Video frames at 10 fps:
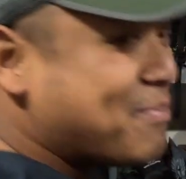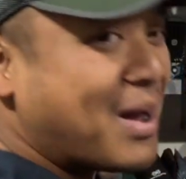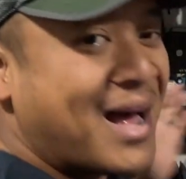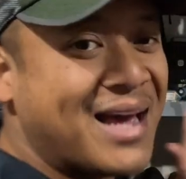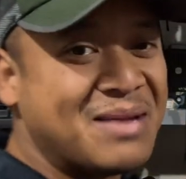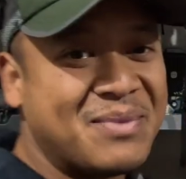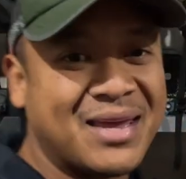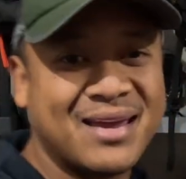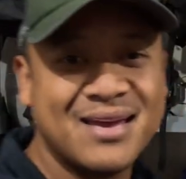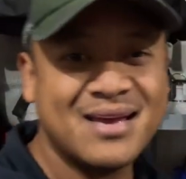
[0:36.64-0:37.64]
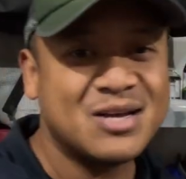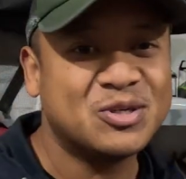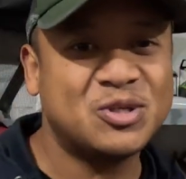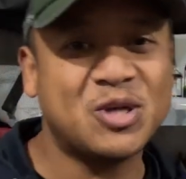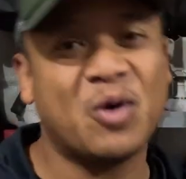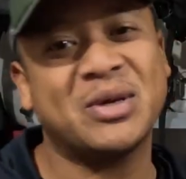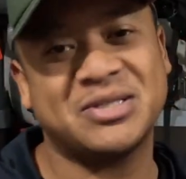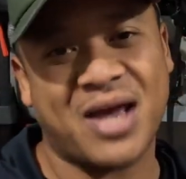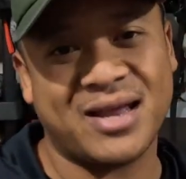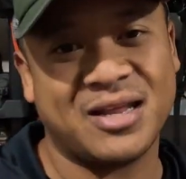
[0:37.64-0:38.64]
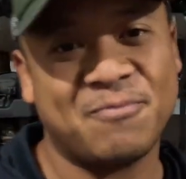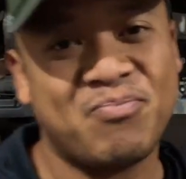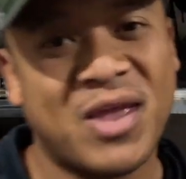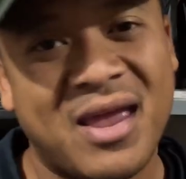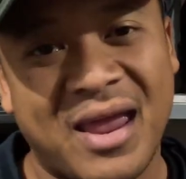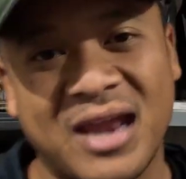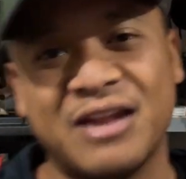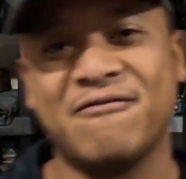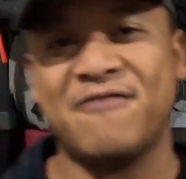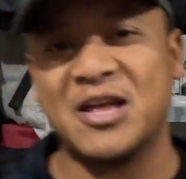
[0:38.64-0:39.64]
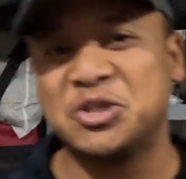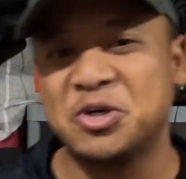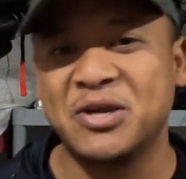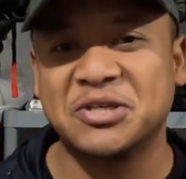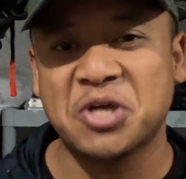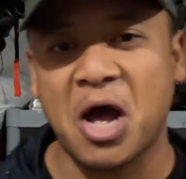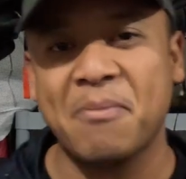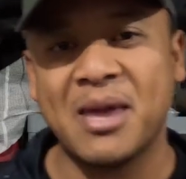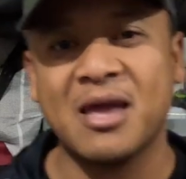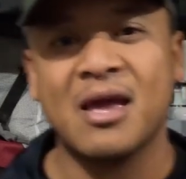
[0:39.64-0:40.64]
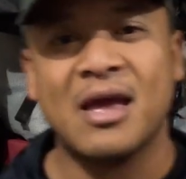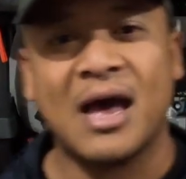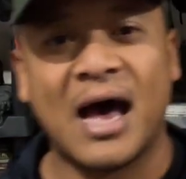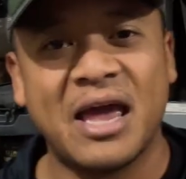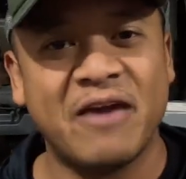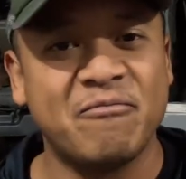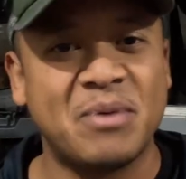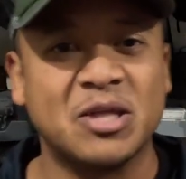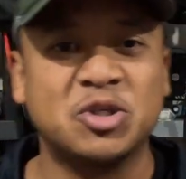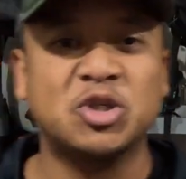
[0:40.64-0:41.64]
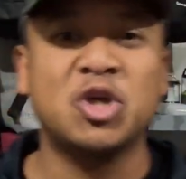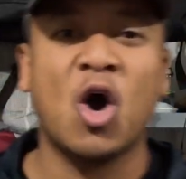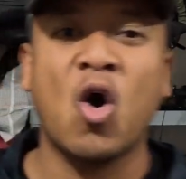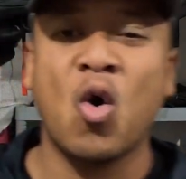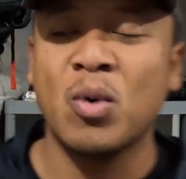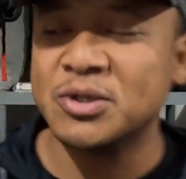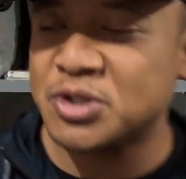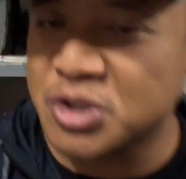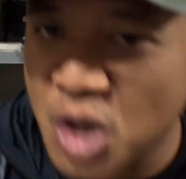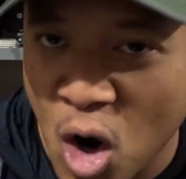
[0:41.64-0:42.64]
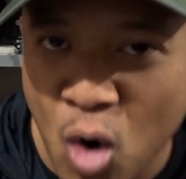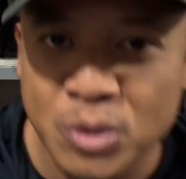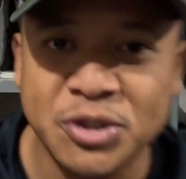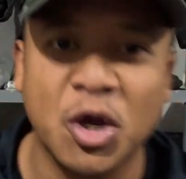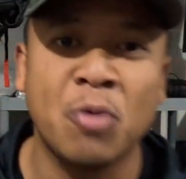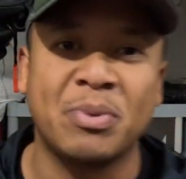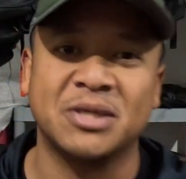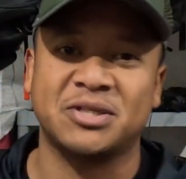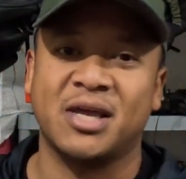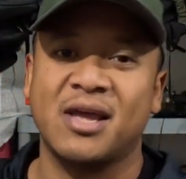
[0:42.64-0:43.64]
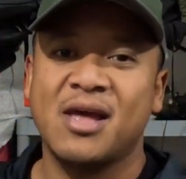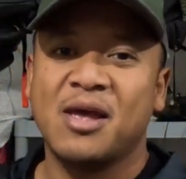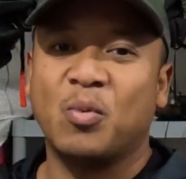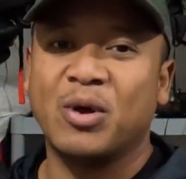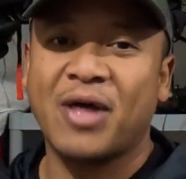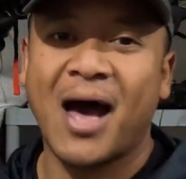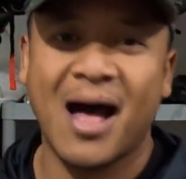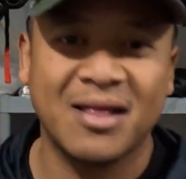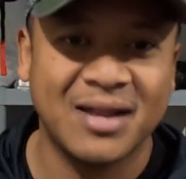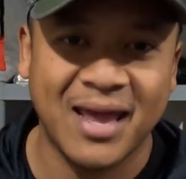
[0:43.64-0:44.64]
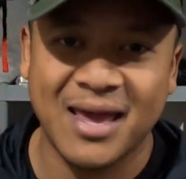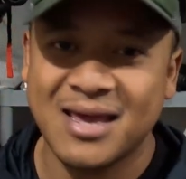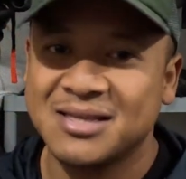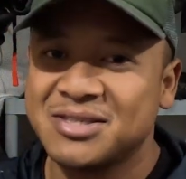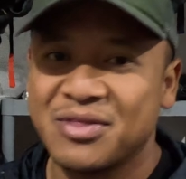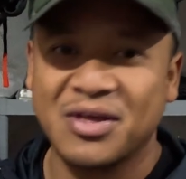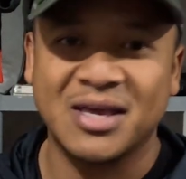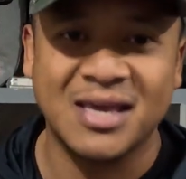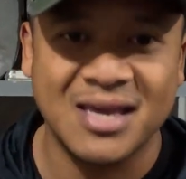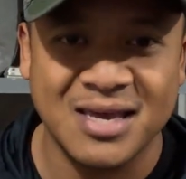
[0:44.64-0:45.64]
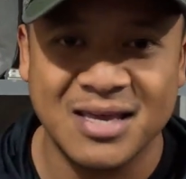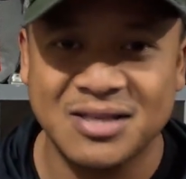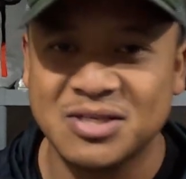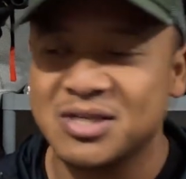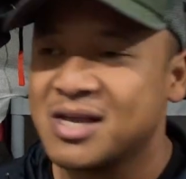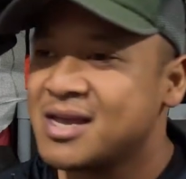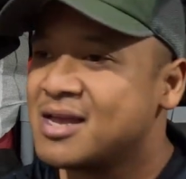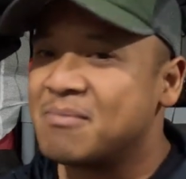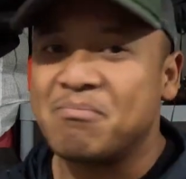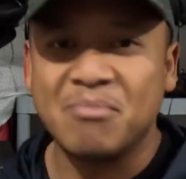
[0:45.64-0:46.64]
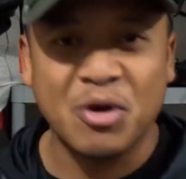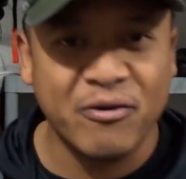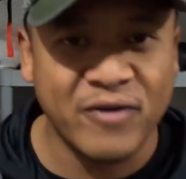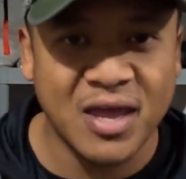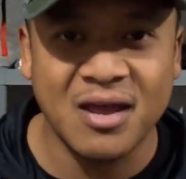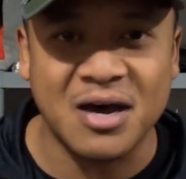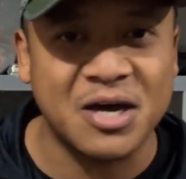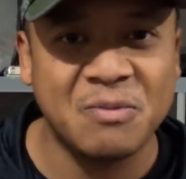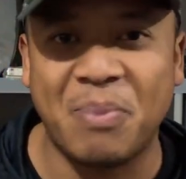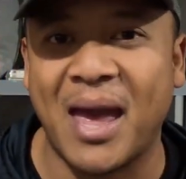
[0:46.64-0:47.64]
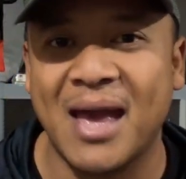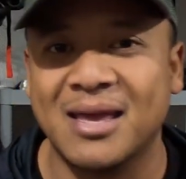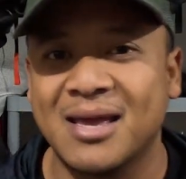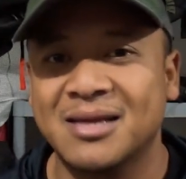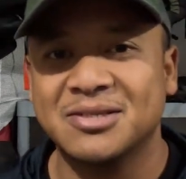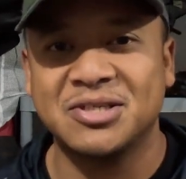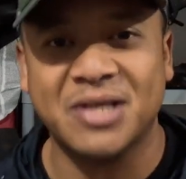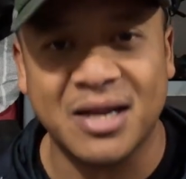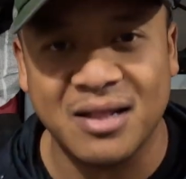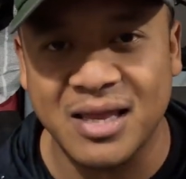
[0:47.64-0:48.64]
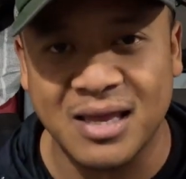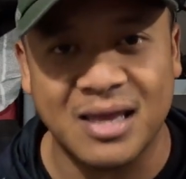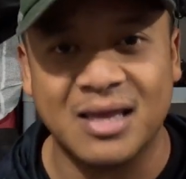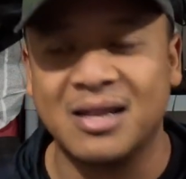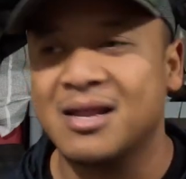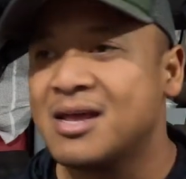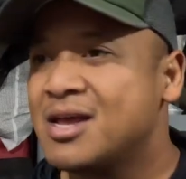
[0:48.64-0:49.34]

behind me. So excited. An adventure is coming. I have been so busy with holidays, the kids, moving, unpacking, settling in,